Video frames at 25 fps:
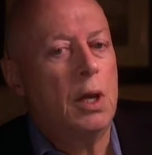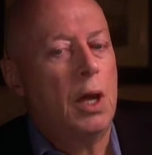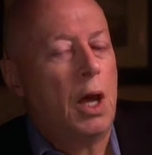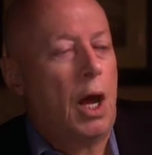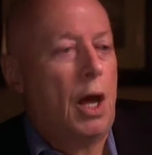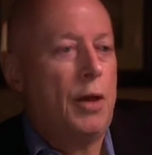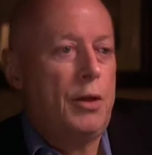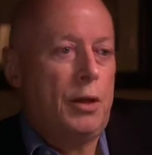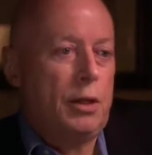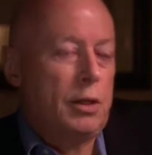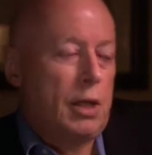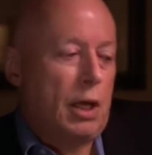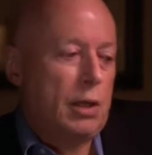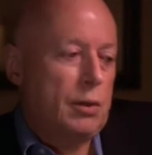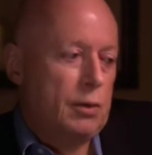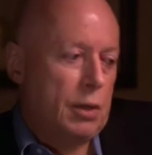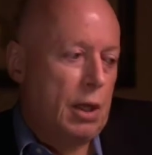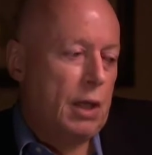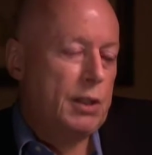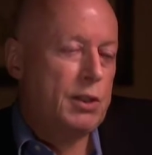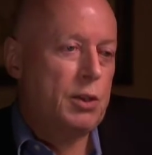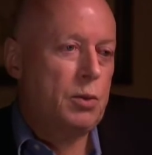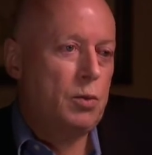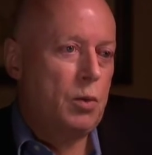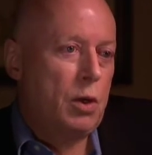I think
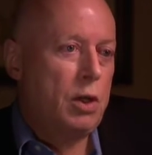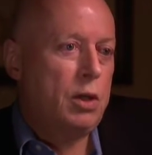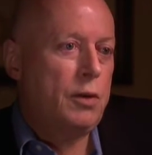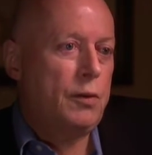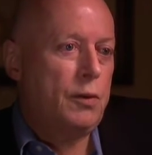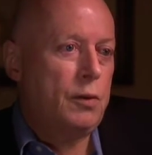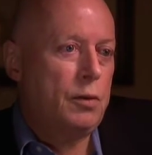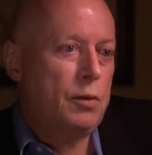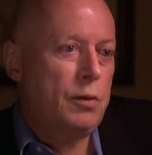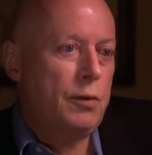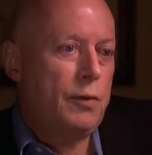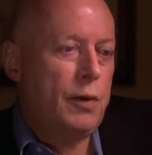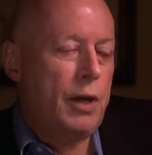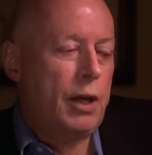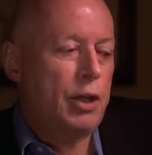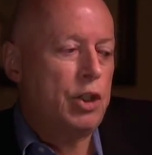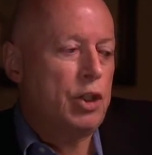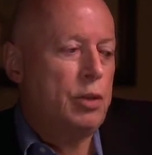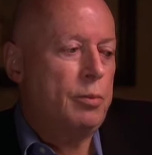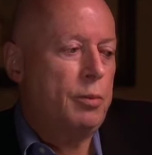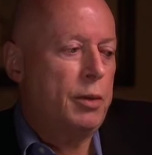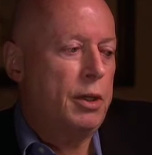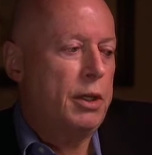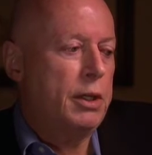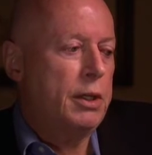that's a wonderful
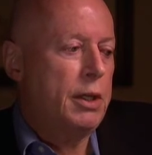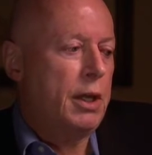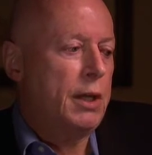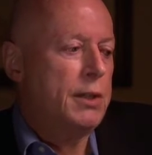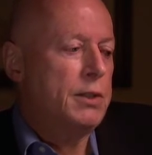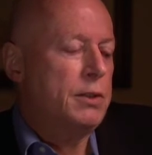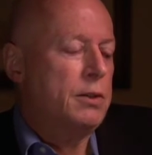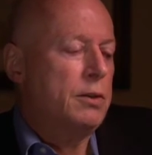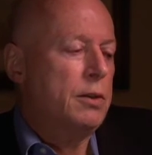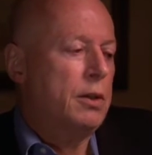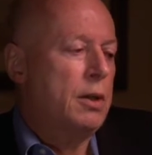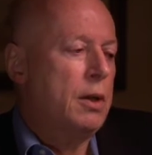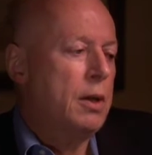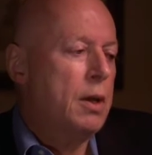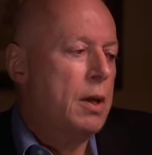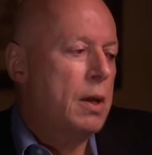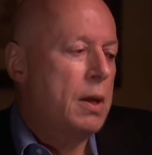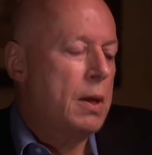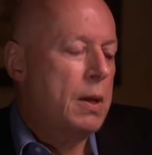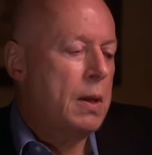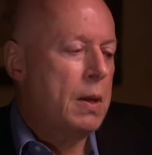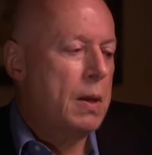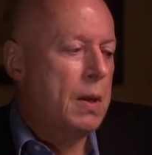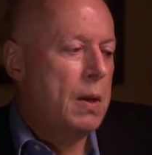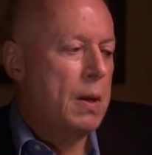reflection, but it doesn't.
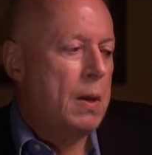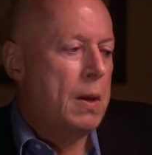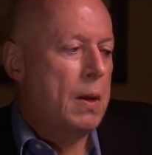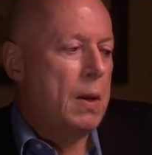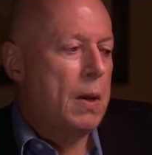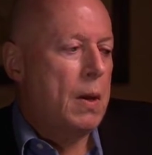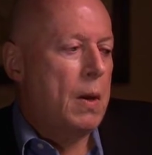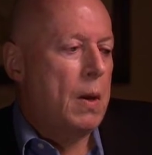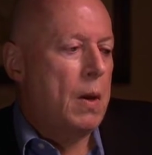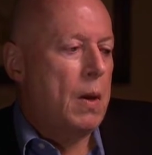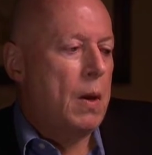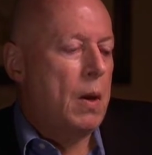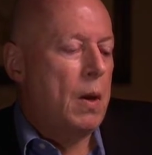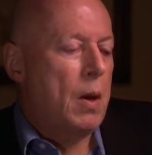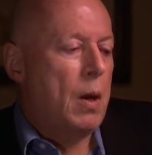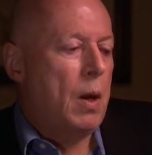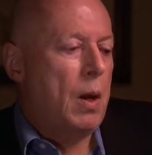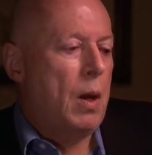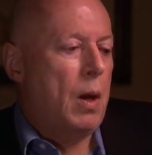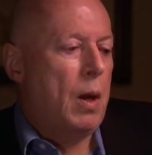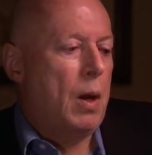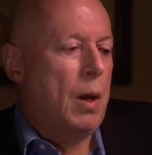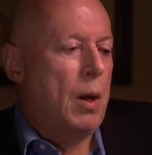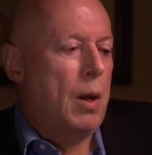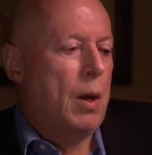
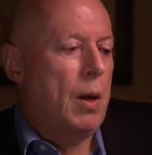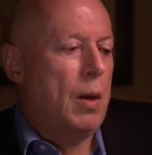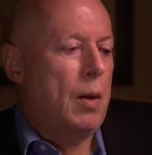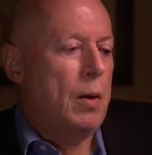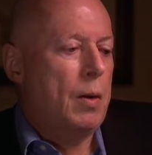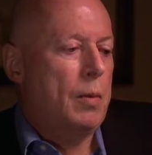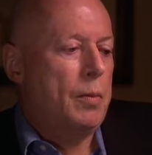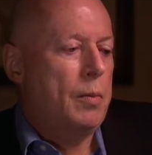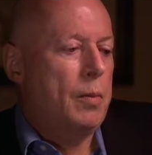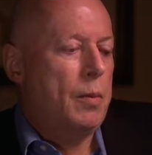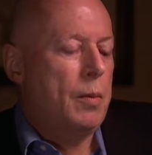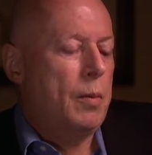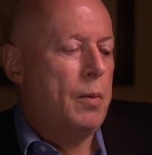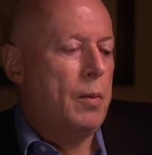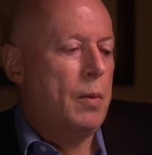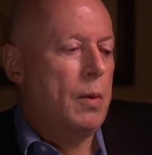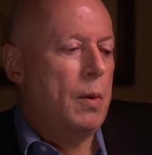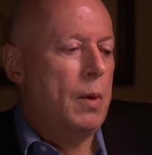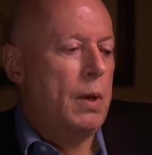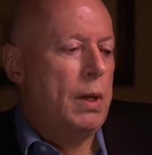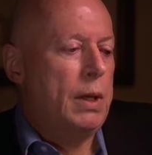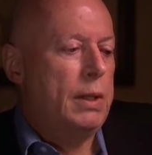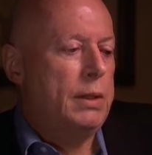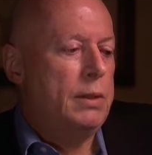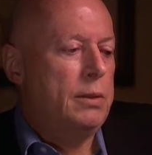
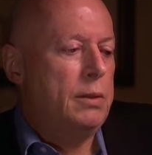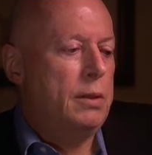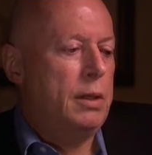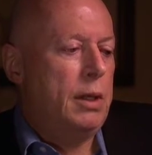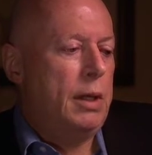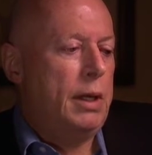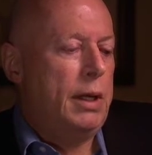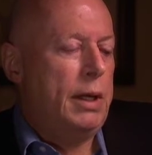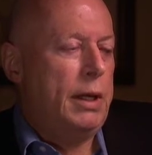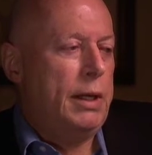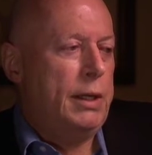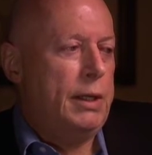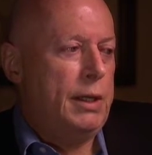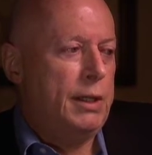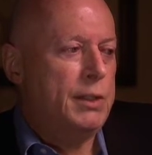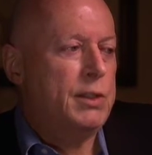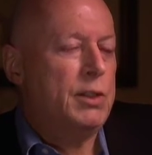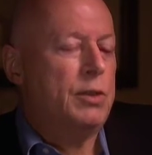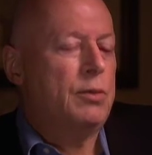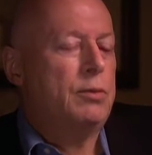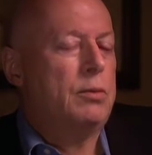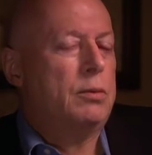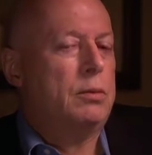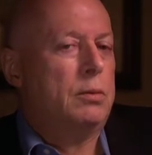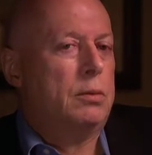It
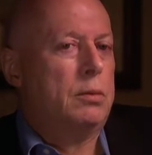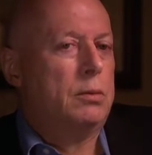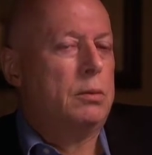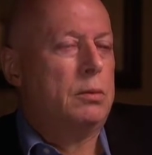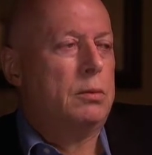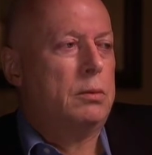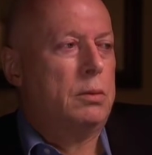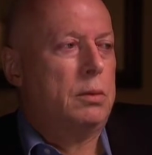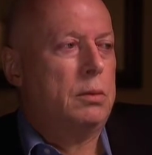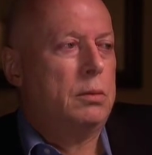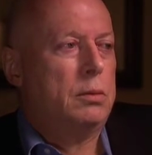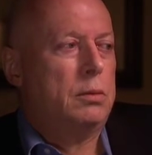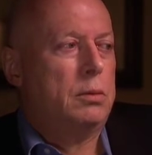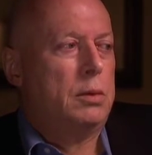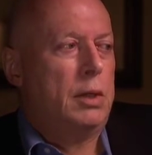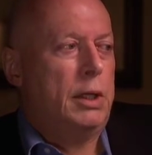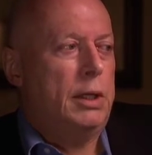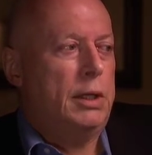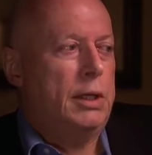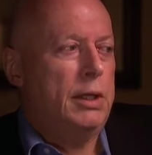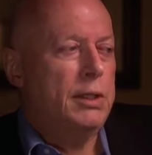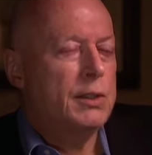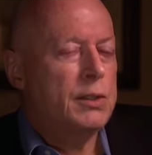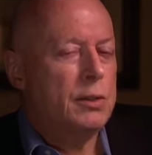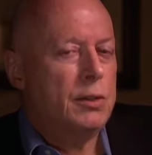isn't
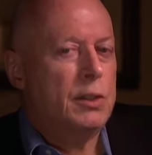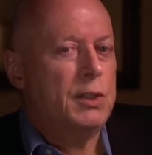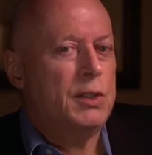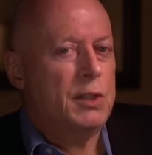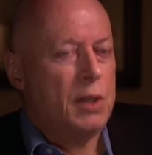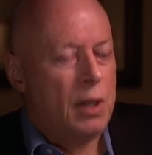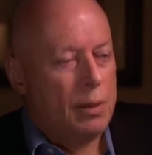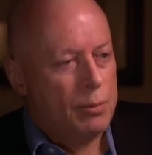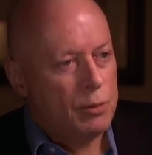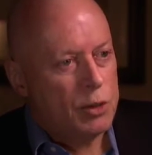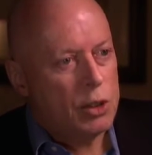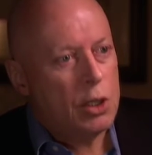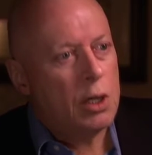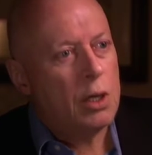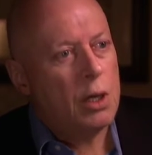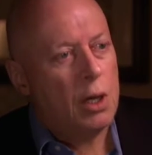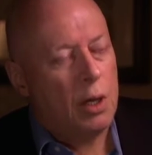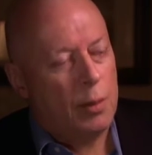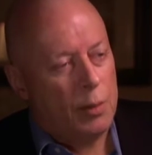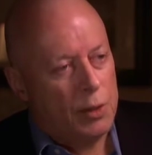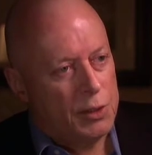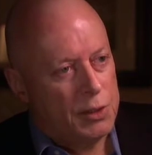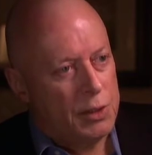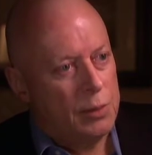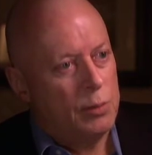the same
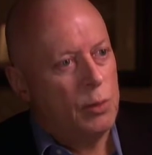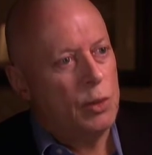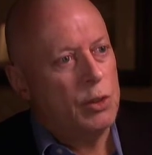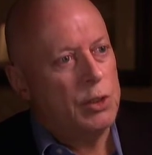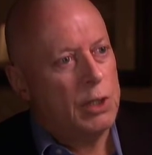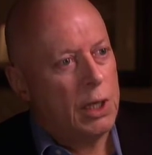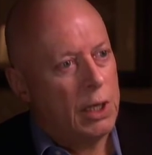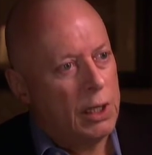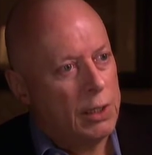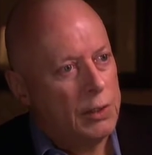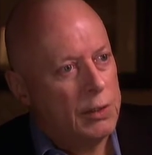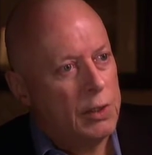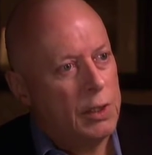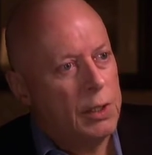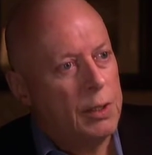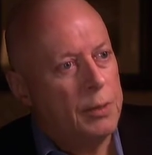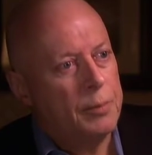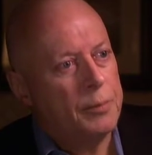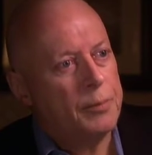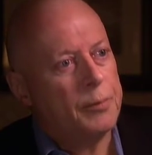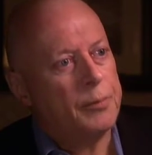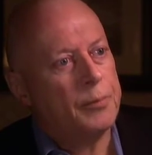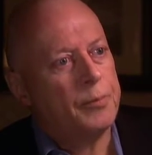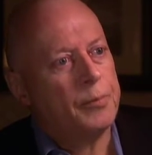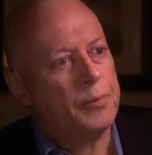term as immortality
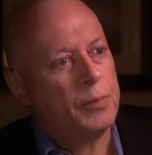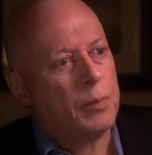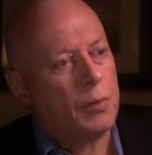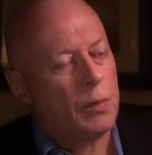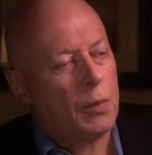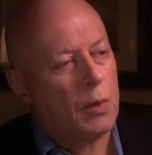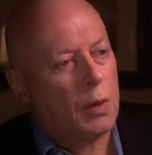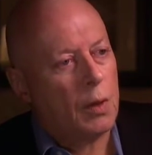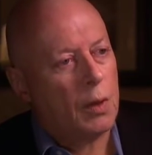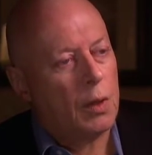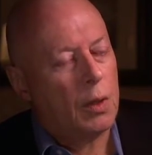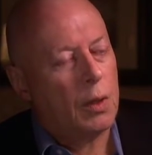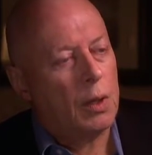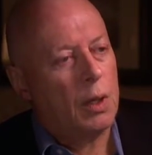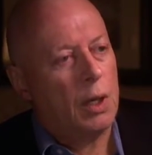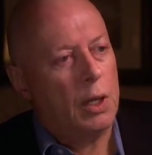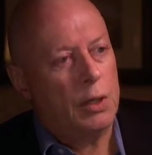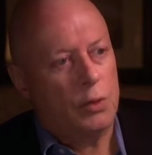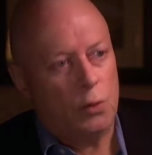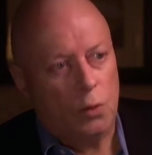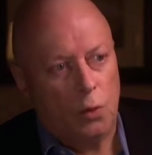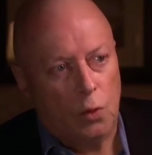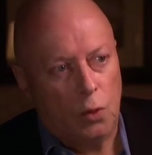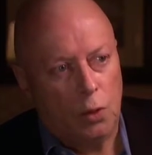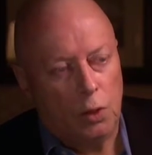
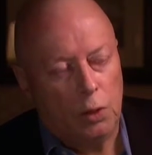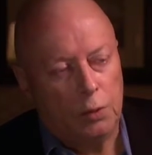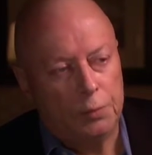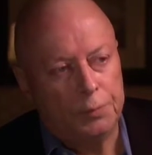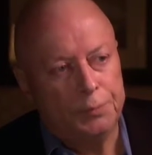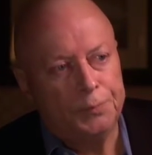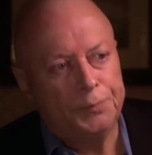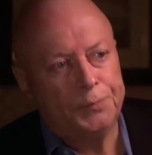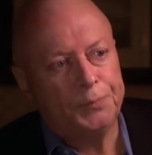at all.